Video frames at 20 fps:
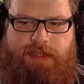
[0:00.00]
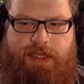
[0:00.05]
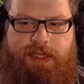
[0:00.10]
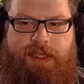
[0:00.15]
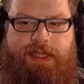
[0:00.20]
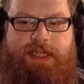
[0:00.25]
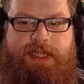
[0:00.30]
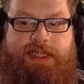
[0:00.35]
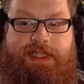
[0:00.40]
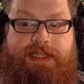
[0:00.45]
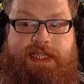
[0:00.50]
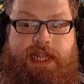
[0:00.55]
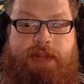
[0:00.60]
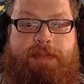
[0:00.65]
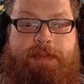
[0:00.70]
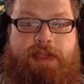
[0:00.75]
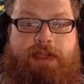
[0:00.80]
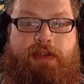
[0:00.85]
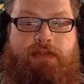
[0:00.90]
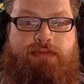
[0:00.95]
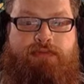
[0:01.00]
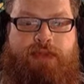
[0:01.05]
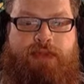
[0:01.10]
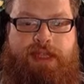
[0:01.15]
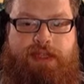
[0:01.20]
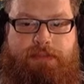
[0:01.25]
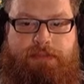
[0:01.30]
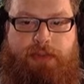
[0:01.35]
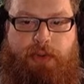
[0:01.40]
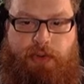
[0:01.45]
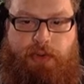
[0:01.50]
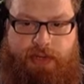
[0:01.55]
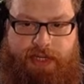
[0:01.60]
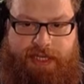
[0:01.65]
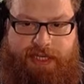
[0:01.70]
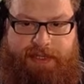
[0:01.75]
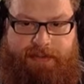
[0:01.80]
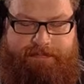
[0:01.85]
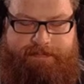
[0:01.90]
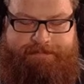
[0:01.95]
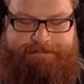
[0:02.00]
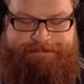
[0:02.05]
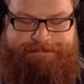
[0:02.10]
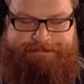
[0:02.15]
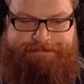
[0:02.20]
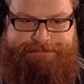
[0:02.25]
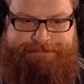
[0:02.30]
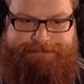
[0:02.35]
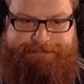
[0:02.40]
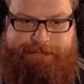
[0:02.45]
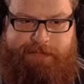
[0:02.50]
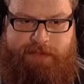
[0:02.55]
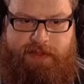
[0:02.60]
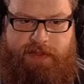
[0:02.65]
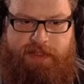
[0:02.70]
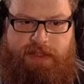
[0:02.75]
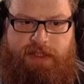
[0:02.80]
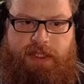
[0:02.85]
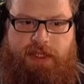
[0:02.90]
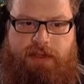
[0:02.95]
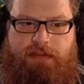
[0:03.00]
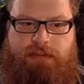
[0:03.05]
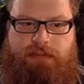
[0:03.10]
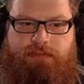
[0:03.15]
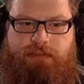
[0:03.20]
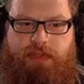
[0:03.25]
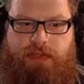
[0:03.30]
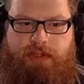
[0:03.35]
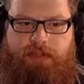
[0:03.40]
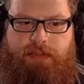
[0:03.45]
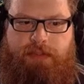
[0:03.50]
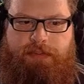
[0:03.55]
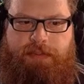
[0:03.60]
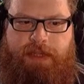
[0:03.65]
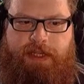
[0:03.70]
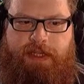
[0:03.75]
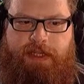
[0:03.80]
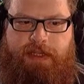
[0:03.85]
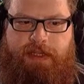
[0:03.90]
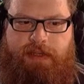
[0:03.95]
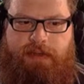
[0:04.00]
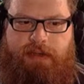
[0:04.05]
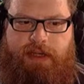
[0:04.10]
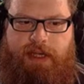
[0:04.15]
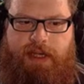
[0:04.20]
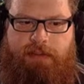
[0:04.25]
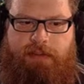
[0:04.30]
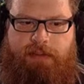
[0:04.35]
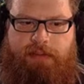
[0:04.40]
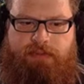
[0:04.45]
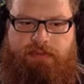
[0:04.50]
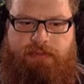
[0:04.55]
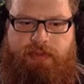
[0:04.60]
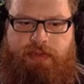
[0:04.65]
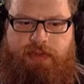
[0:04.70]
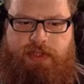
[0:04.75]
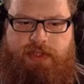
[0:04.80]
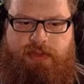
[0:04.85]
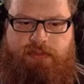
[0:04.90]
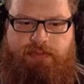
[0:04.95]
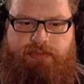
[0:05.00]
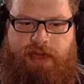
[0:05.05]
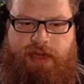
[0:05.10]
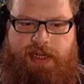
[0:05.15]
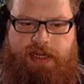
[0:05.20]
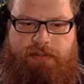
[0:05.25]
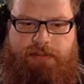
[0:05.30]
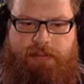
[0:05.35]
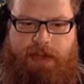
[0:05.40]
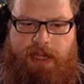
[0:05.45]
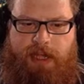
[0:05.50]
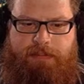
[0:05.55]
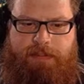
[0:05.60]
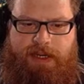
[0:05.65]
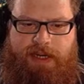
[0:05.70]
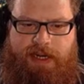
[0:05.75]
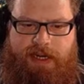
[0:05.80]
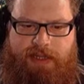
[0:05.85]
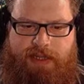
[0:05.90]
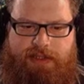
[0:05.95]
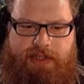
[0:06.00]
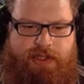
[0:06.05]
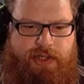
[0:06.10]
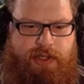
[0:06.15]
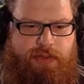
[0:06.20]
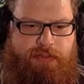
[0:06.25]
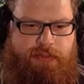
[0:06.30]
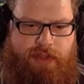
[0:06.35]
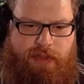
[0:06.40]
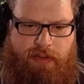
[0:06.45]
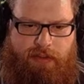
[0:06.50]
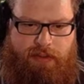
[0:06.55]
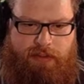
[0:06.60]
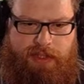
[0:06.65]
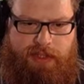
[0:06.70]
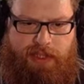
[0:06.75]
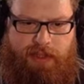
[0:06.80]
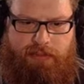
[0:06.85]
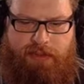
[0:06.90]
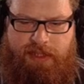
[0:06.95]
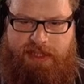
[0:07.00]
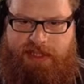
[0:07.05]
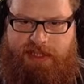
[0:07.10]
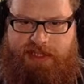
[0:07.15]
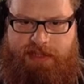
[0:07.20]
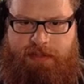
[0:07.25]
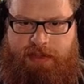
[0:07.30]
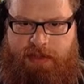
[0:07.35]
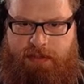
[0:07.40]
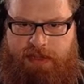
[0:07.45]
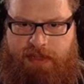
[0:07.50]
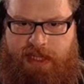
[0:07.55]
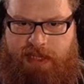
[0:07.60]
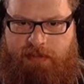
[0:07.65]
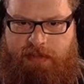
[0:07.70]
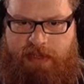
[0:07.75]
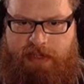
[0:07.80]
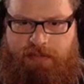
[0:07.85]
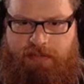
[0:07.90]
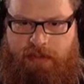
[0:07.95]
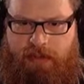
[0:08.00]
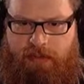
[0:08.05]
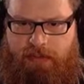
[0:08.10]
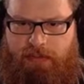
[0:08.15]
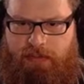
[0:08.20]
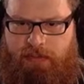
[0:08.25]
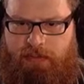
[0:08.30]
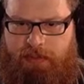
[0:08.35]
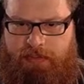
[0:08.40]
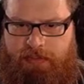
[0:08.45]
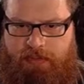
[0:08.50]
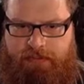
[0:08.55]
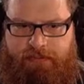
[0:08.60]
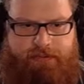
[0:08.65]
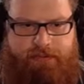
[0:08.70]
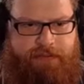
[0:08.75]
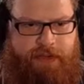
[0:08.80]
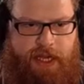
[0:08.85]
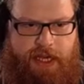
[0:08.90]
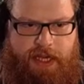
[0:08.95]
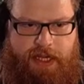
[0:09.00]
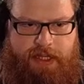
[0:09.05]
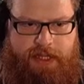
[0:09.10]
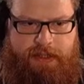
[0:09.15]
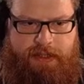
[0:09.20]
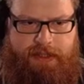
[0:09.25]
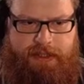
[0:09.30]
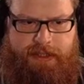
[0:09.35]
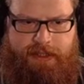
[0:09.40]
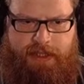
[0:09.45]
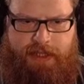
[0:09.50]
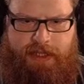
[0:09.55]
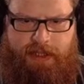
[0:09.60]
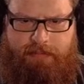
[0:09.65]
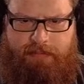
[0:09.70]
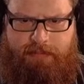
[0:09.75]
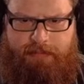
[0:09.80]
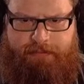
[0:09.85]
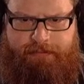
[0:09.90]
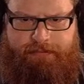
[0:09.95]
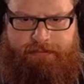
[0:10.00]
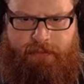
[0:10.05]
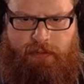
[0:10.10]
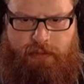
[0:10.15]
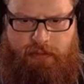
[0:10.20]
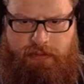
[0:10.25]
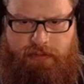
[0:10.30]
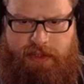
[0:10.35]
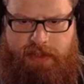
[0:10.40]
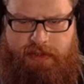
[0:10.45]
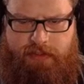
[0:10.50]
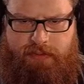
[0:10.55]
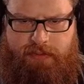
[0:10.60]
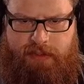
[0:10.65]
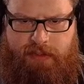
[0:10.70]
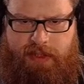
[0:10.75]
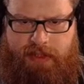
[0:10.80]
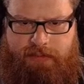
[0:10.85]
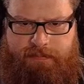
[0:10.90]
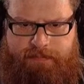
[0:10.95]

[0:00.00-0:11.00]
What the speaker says: This is going to be real pretty. We'll run you up here, and we'll run some radiant piping. I'll just do it with gold. I don't need this to be done with aluminium. Gold will be fine. Before I do that,